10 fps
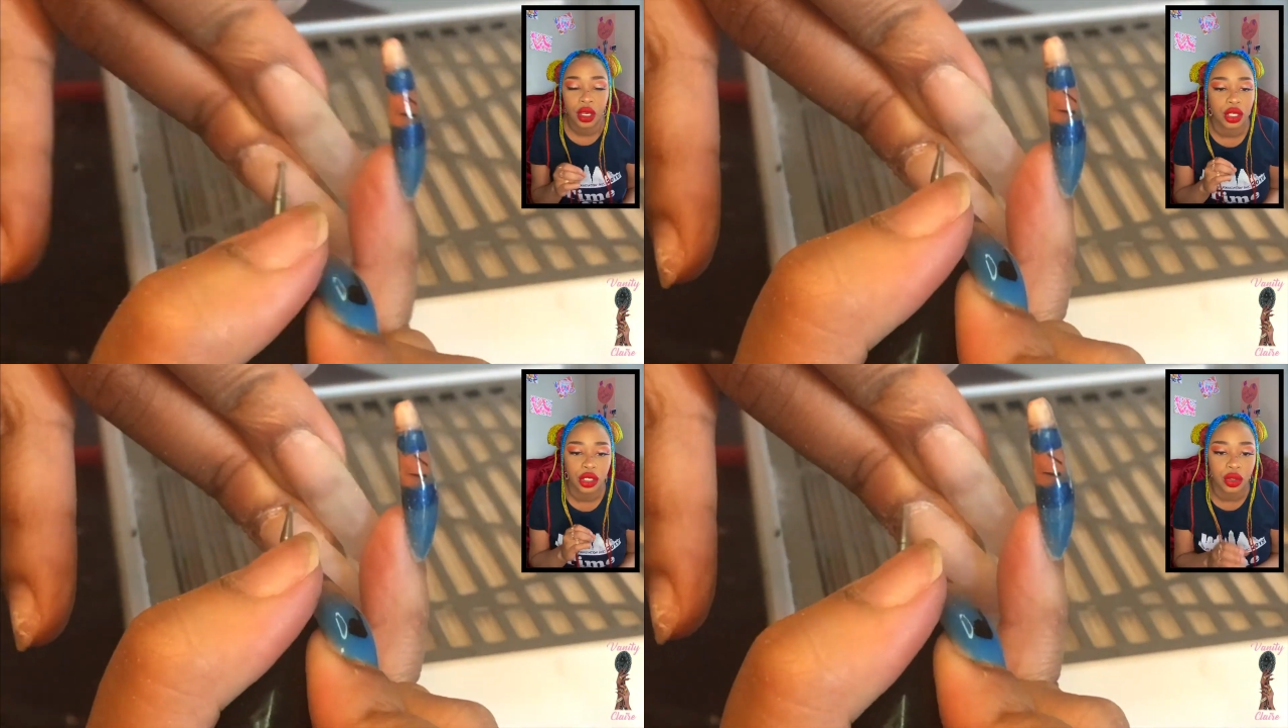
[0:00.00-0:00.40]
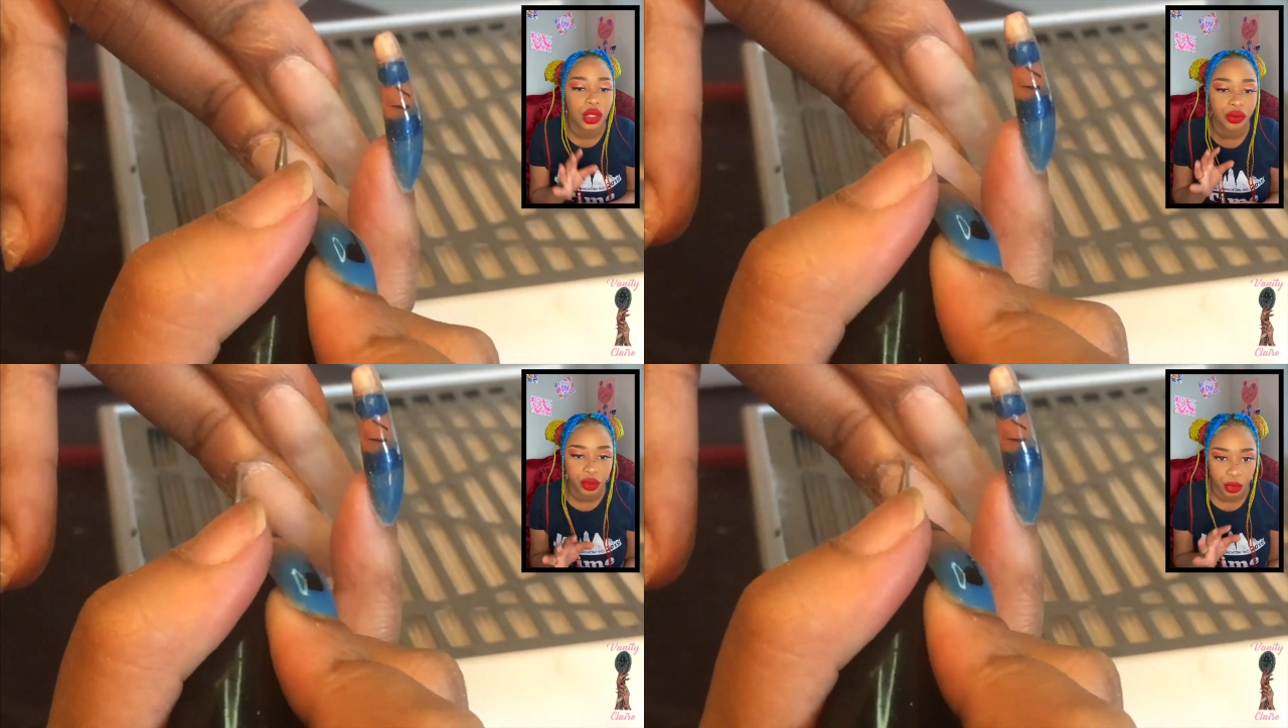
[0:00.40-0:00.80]
you
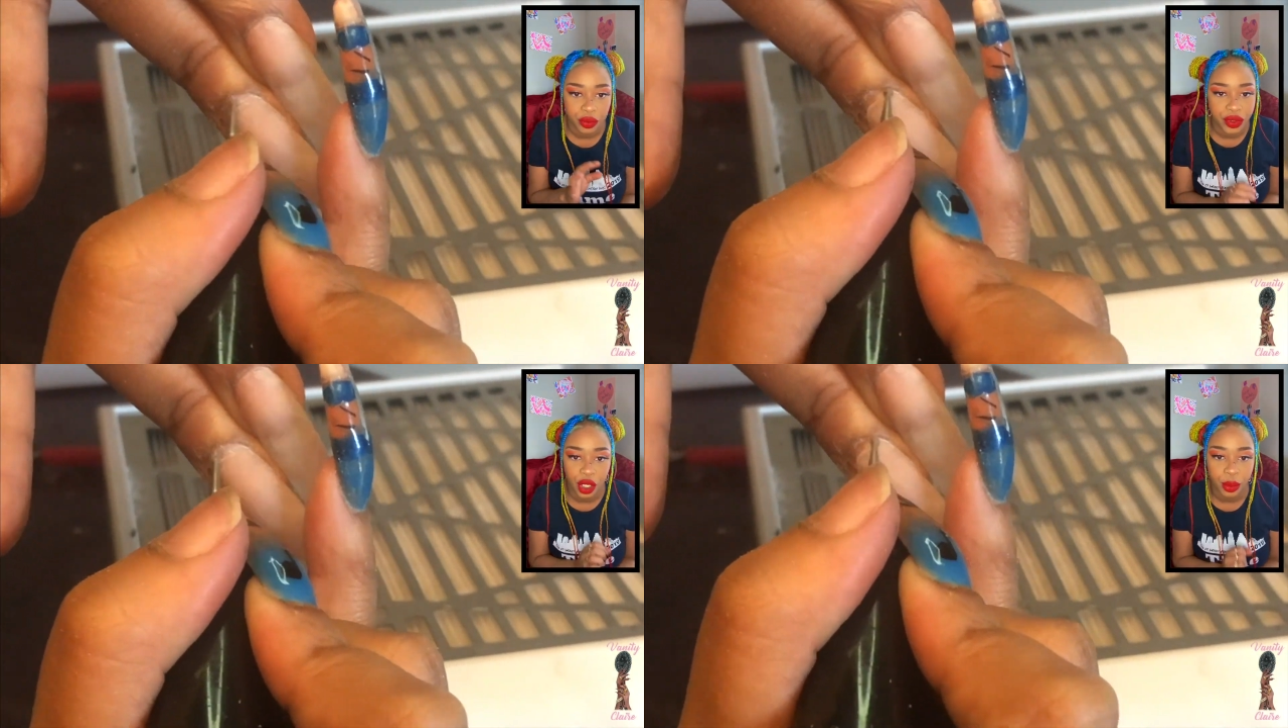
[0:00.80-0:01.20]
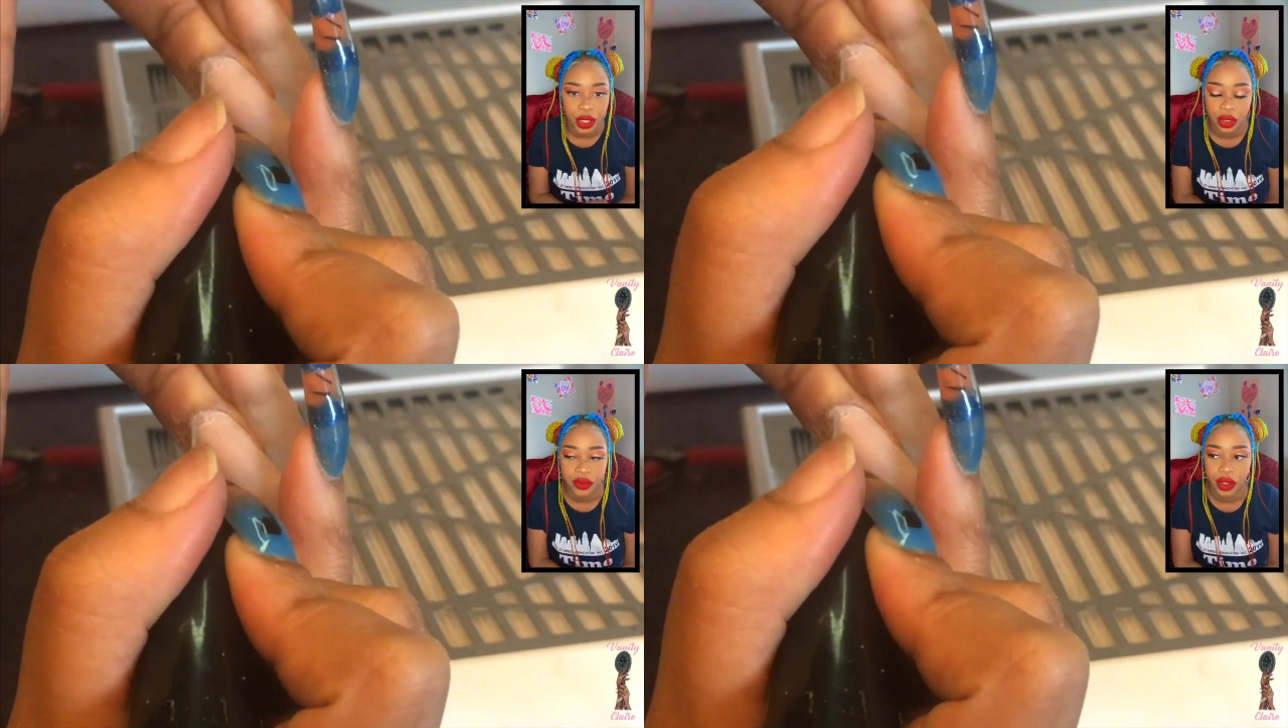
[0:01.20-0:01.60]
can remove so much
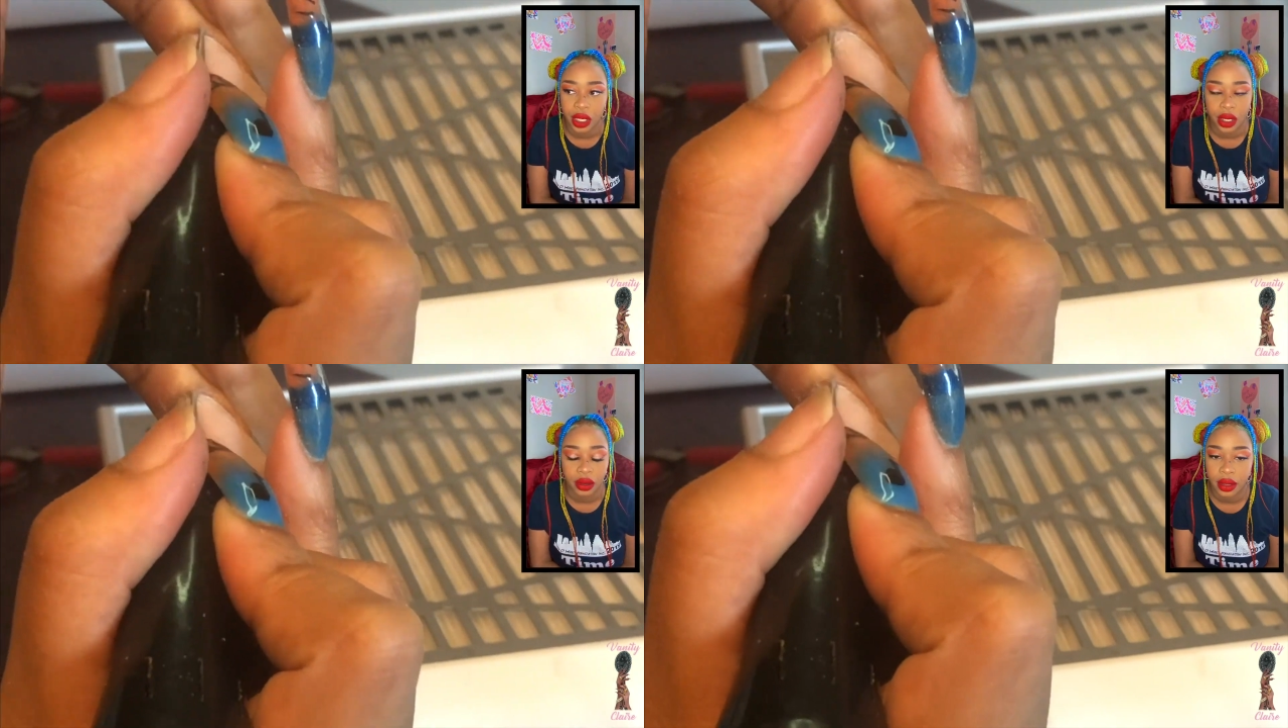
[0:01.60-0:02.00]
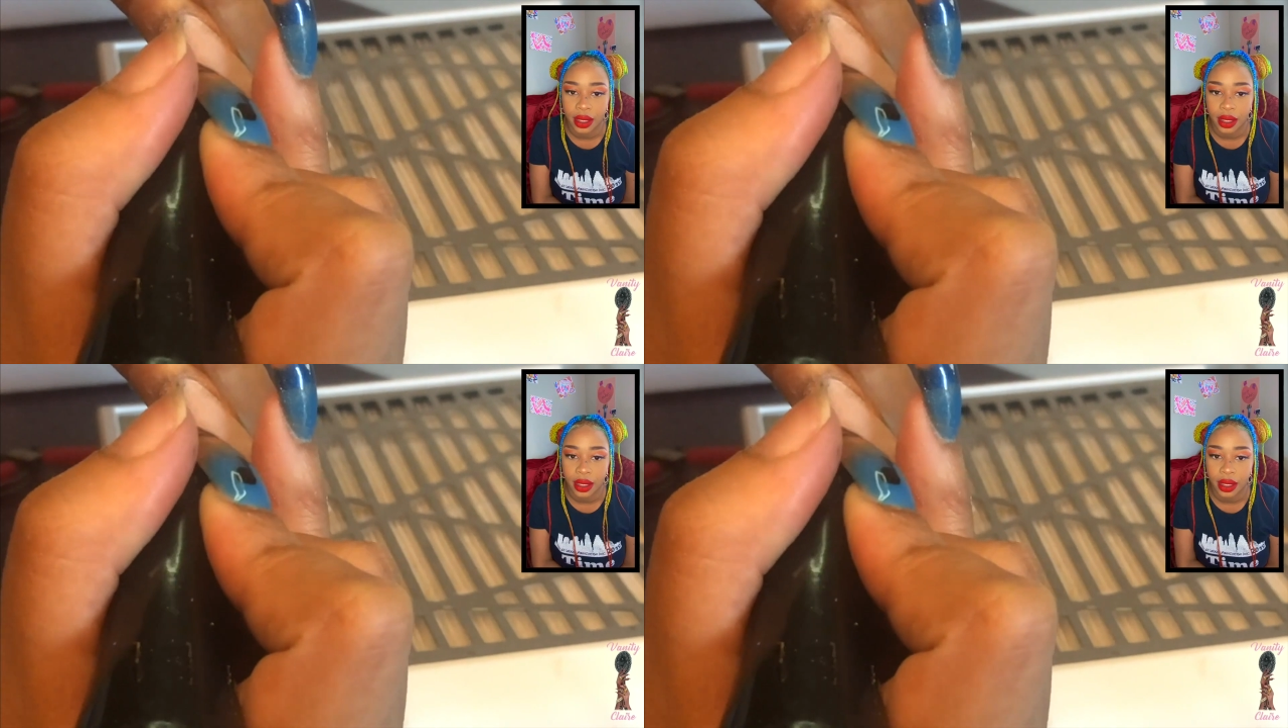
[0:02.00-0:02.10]
of your nail,